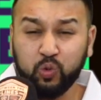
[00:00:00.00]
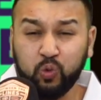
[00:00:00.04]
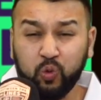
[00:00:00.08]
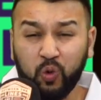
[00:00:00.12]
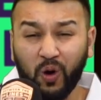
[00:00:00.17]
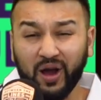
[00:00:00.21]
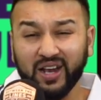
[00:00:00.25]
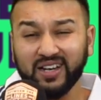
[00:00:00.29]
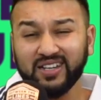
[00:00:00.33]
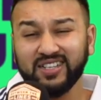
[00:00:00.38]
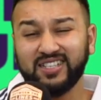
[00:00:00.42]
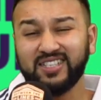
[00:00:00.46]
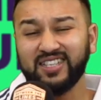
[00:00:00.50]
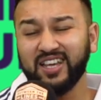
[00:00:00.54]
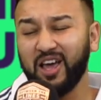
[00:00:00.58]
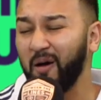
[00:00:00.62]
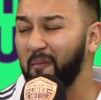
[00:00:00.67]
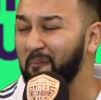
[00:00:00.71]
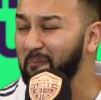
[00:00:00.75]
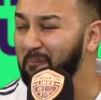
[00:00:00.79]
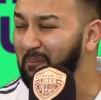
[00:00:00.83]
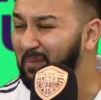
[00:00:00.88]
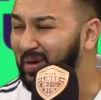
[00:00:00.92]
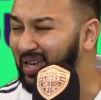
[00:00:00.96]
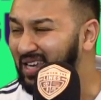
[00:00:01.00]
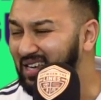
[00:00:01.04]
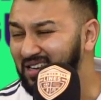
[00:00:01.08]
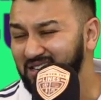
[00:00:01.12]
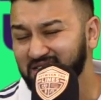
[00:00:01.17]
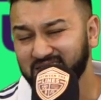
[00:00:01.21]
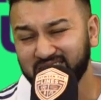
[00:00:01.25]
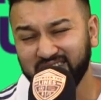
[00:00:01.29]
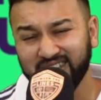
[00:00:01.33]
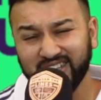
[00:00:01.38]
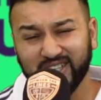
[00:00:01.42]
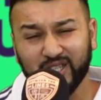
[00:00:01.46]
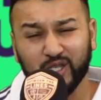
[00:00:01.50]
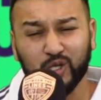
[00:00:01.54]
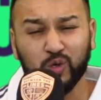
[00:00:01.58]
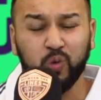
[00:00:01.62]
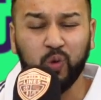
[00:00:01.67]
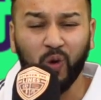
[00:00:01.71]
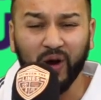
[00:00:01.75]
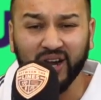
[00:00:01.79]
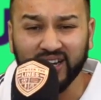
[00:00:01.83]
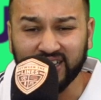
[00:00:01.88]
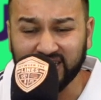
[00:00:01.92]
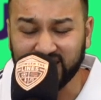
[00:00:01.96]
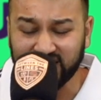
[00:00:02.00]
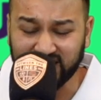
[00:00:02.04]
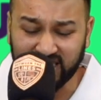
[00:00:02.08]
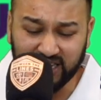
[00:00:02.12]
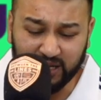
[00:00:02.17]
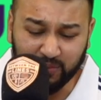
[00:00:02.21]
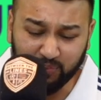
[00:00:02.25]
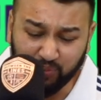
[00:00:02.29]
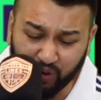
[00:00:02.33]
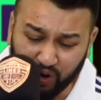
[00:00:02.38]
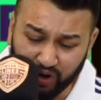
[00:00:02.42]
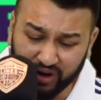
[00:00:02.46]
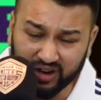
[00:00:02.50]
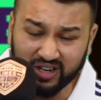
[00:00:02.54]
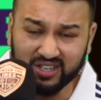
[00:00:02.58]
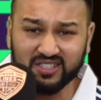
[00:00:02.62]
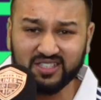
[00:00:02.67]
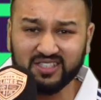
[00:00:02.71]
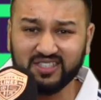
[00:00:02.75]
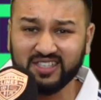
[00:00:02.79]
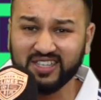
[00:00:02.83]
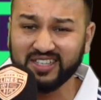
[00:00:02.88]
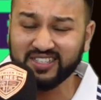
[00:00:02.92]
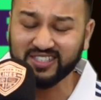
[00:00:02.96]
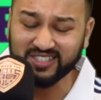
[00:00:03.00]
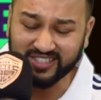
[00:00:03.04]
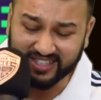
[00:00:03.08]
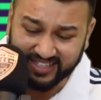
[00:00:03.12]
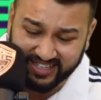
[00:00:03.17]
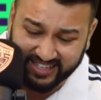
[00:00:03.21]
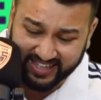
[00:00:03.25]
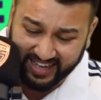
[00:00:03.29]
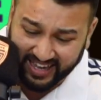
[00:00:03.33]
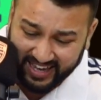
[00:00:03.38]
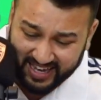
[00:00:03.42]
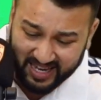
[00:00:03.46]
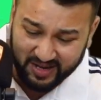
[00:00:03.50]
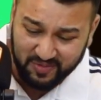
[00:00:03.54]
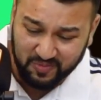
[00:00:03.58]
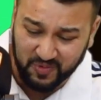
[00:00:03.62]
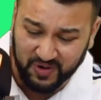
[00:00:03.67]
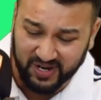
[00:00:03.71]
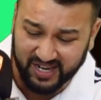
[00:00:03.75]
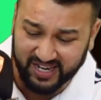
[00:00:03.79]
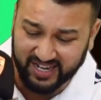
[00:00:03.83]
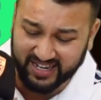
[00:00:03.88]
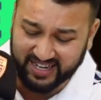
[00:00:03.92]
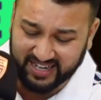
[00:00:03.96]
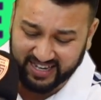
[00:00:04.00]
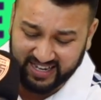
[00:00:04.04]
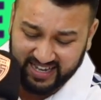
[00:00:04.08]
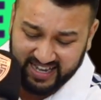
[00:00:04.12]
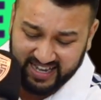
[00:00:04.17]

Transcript: a measly 20 points this game week.